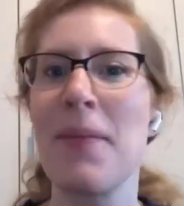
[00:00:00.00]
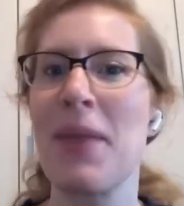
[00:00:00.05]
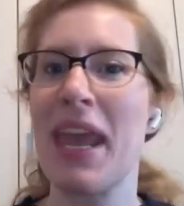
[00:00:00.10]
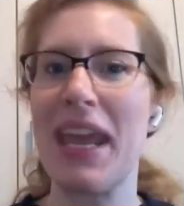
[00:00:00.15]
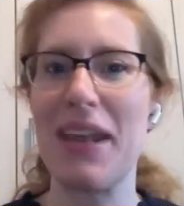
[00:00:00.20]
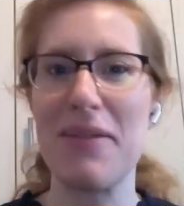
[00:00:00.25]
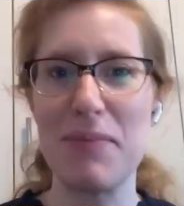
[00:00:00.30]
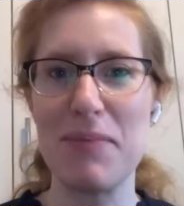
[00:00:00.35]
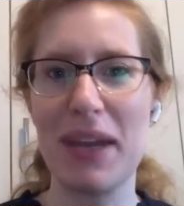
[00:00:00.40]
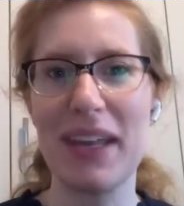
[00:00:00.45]

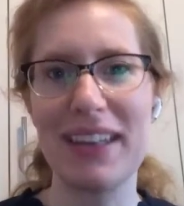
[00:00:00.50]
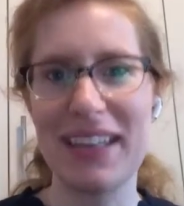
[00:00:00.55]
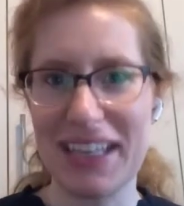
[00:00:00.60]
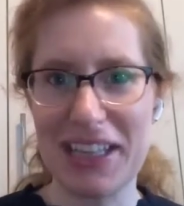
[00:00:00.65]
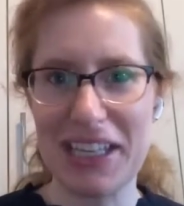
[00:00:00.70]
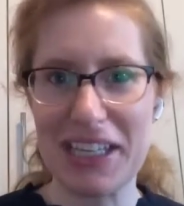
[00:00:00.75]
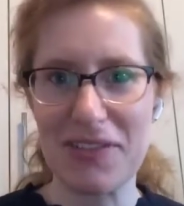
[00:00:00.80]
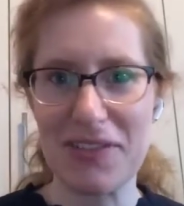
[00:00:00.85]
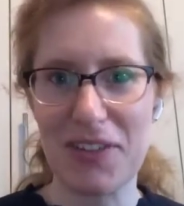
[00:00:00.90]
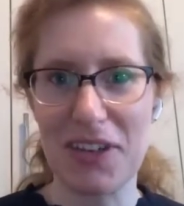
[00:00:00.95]
in building
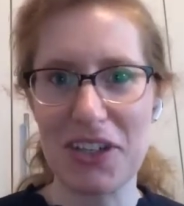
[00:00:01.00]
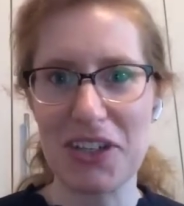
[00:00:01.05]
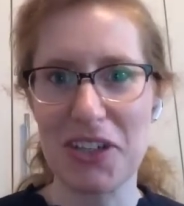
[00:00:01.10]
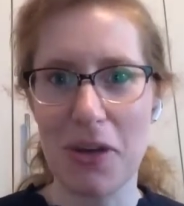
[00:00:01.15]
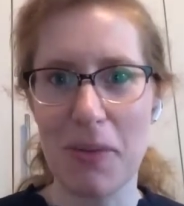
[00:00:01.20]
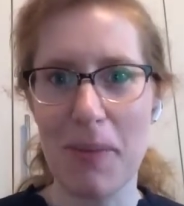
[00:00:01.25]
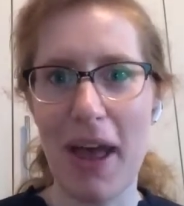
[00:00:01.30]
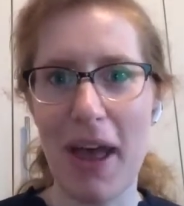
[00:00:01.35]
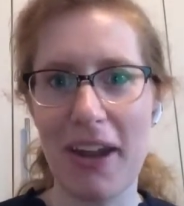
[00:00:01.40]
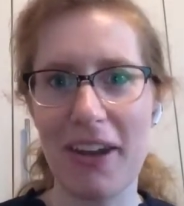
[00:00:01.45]
these
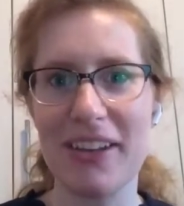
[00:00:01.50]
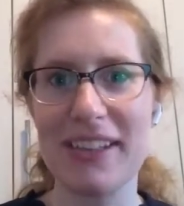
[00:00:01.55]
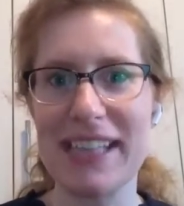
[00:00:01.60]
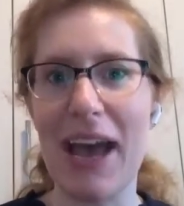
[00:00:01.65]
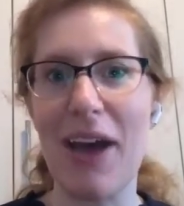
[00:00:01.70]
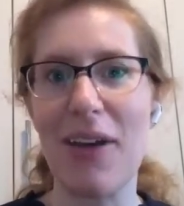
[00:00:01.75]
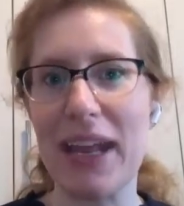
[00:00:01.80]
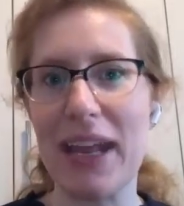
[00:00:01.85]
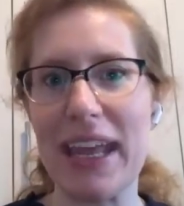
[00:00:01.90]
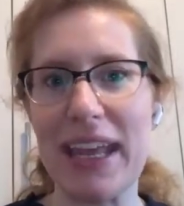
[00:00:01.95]
virtual models
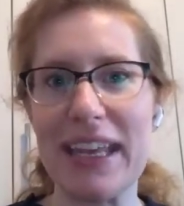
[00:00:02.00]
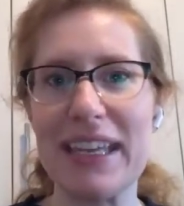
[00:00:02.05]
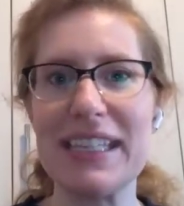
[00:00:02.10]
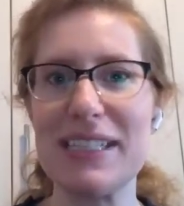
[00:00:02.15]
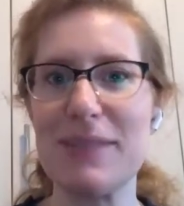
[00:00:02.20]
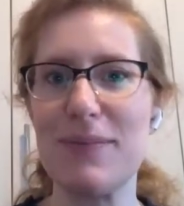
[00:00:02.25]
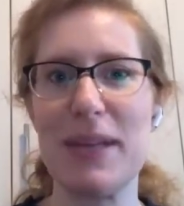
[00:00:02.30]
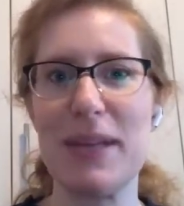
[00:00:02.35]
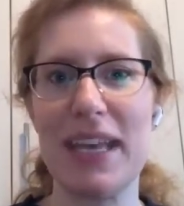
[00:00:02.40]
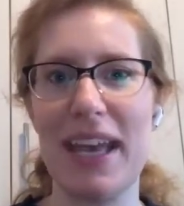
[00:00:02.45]
out
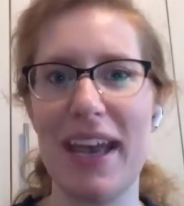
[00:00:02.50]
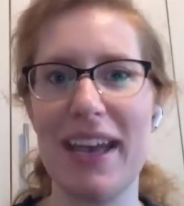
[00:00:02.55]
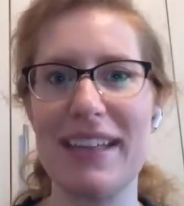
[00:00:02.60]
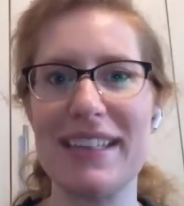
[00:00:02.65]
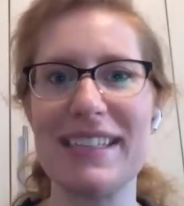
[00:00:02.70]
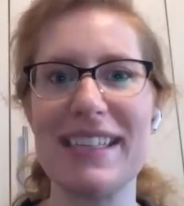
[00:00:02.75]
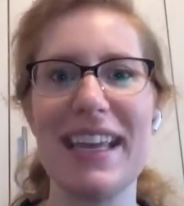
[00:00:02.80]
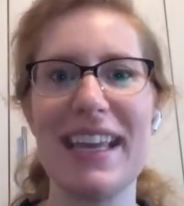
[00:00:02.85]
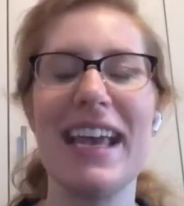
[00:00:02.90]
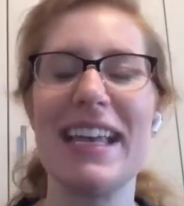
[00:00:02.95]
is,
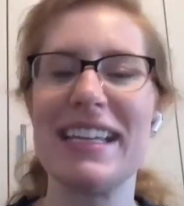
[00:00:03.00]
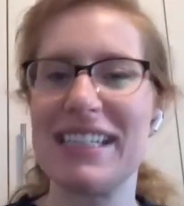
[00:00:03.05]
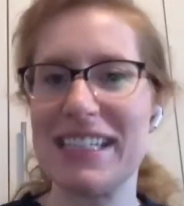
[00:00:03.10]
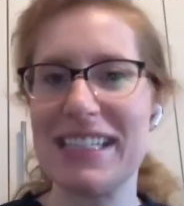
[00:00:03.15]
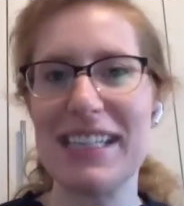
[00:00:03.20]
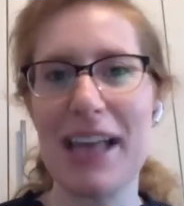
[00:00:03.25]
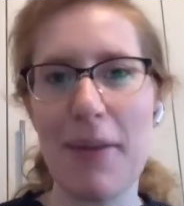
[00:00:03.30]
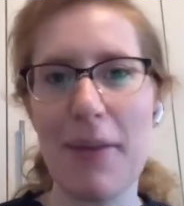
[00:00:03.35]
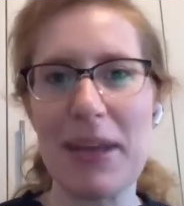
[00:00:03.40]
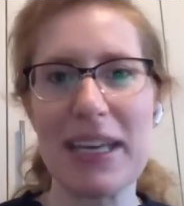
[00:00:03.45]
because to
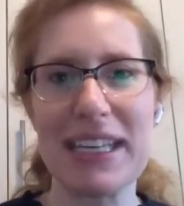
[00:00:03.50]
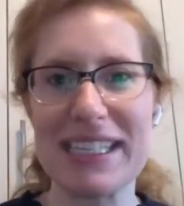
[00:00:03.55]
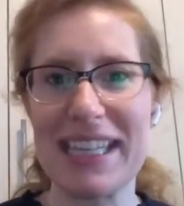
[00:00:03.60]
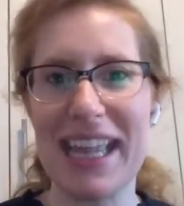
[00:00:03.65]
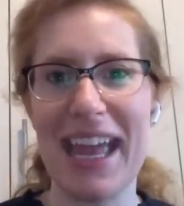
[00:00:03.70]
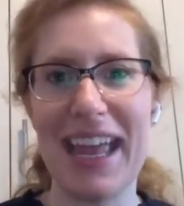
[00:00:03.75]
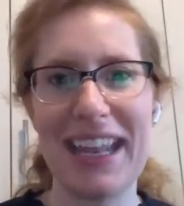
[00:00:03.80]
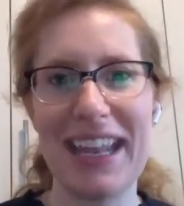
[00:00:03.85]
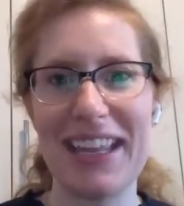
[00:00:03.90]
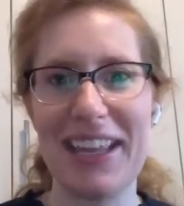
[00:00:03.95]
some
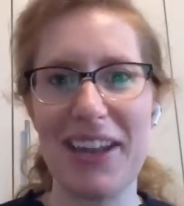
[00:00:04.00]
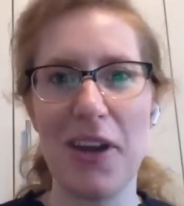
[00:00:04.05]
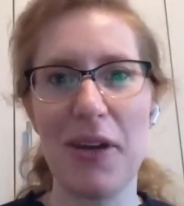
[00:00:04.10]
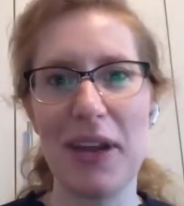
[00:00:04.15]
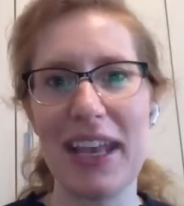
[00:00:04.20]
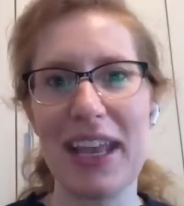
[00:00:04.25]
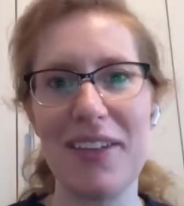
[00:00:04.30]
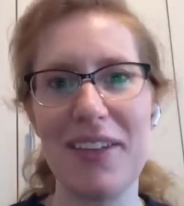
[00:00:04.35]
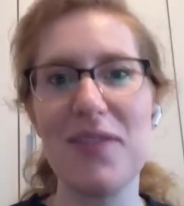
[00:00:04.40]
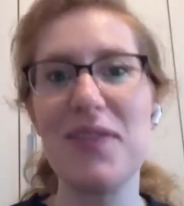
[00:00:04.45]
extent,
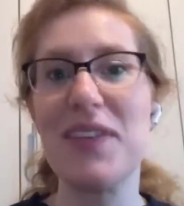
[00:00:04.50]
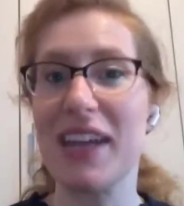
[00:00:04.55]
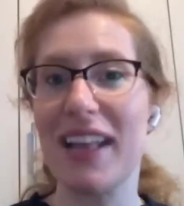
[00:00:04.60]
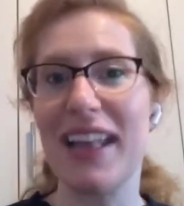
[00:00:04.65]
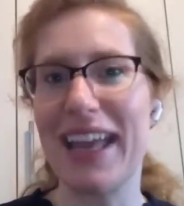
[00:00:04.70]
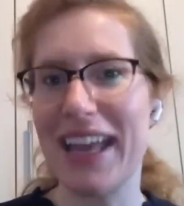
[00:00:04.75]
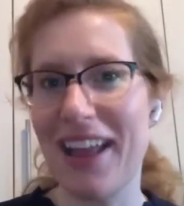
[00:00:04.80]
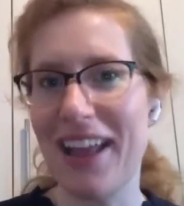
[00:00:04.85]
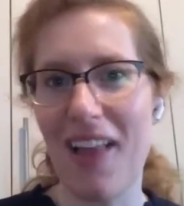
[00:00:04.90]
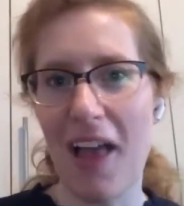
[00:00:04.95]
it can feel
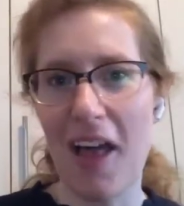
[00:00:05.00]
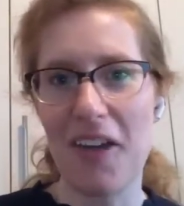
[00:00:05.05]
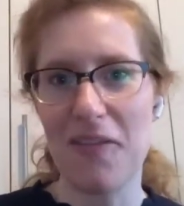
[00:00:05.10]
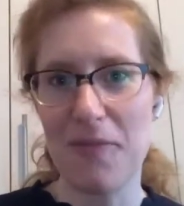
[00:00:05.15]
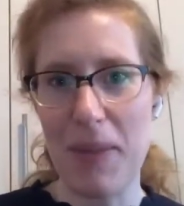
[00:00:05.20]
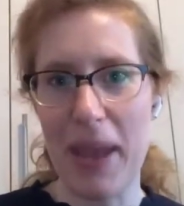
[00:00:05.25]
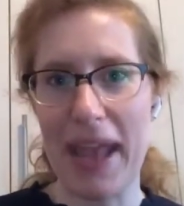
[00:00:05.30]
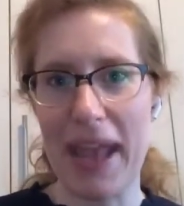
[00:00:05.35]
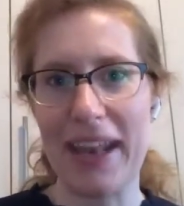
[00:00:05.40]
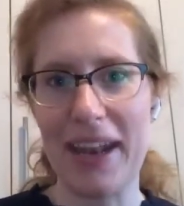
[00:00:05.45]
like a lot of
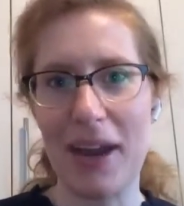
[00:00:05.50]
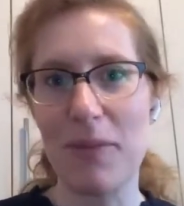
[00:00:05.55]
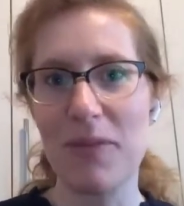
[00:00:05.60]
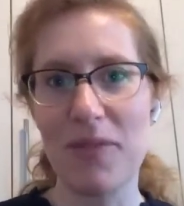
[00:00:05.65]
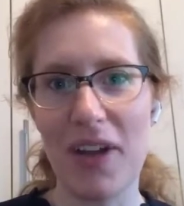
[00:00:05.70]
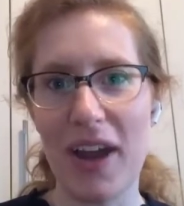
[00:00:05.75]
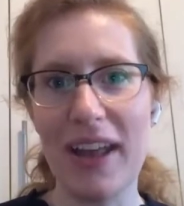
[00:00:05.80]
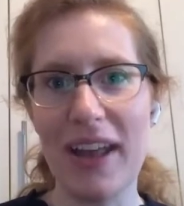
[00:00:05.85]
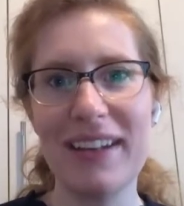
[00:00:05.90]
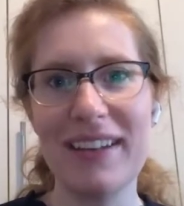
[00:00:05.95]
pain up
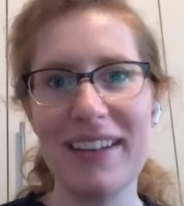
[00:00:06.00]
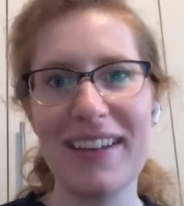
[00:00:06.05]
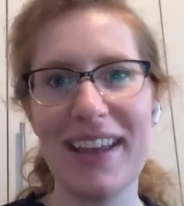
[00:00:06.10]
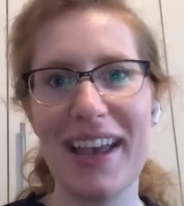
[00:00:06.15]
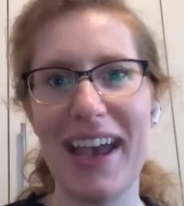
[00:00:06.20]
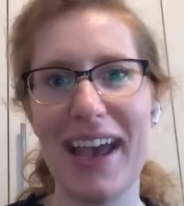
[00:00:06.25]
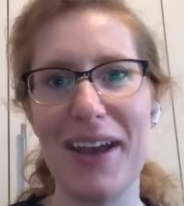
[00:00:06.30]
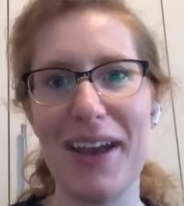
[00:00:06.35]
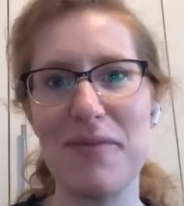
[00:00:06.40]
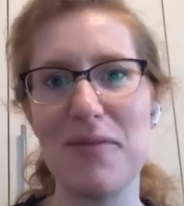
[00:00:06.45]
front
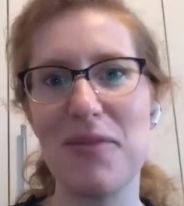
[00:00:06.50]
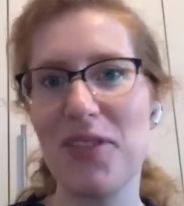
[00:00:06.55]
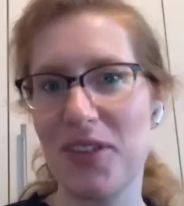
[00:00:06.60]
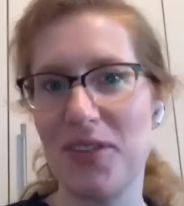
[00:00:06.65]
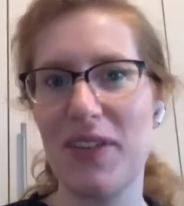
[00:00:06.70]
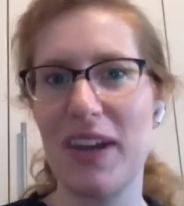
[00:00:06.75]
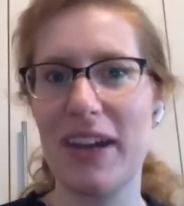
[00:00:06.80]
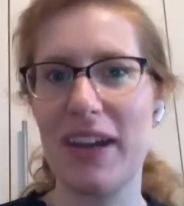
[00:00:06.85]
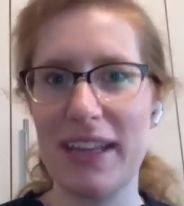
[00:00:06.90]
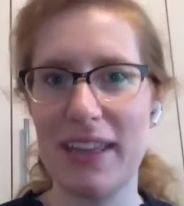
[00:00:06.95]
for
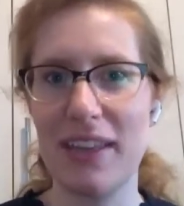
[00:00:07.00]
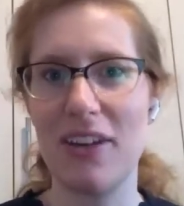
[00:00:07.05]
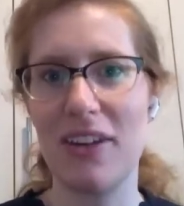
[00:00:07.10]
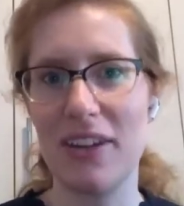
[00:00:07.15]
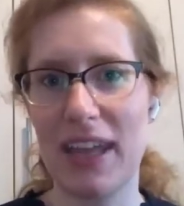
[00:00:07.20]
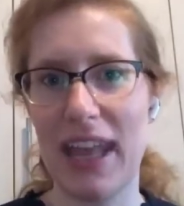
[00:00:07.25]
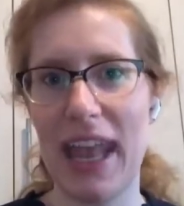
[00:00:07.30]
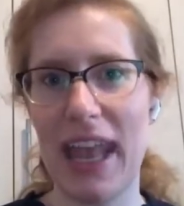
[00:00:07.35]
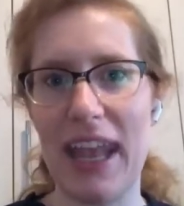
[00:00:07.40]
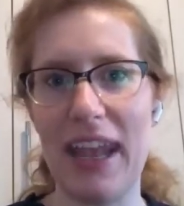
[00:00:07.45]
very little
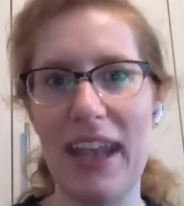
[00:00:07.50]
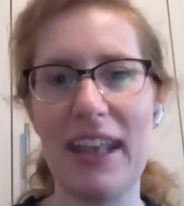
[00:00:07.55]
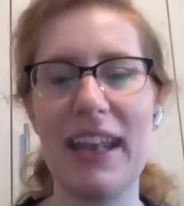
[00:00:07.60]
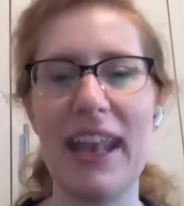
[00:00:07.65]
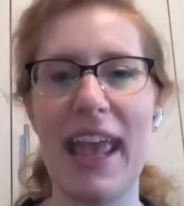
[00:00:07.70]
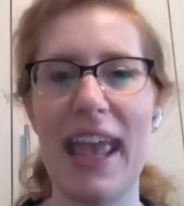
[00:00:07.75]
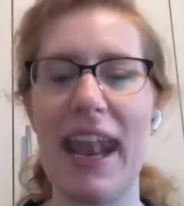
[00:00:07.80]
gain.